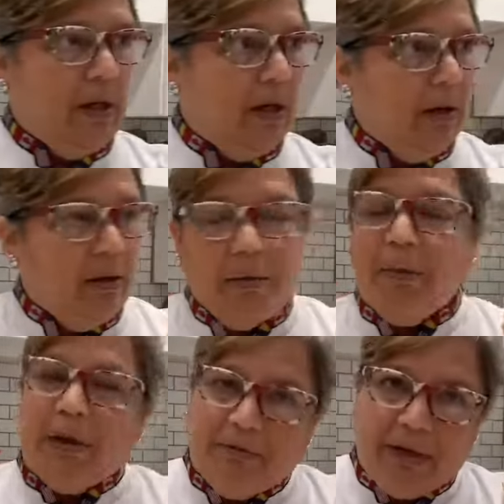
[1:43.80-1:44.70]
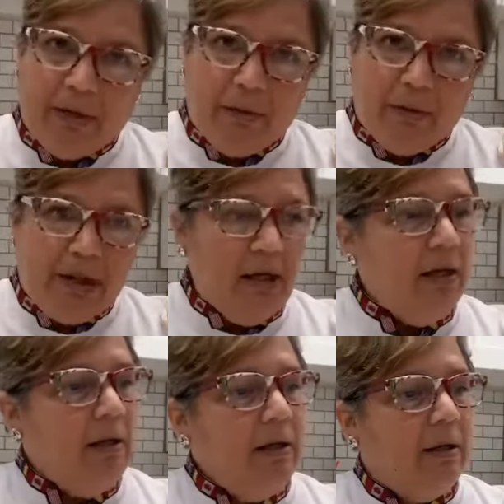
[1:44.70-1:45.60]
uh, the butterfly
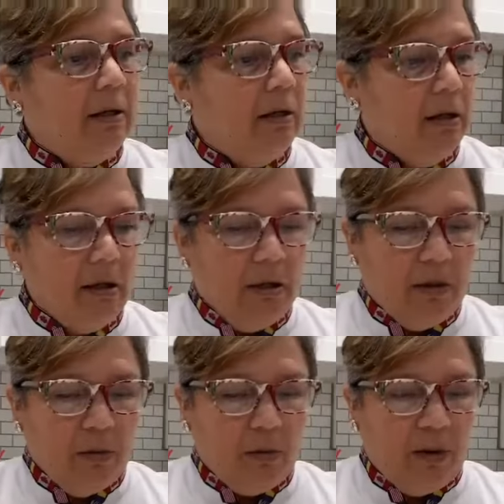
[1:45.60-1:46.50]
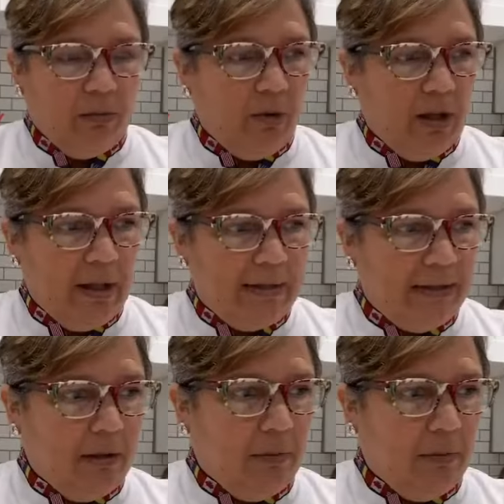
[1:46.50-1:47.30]
cookie with royal icing.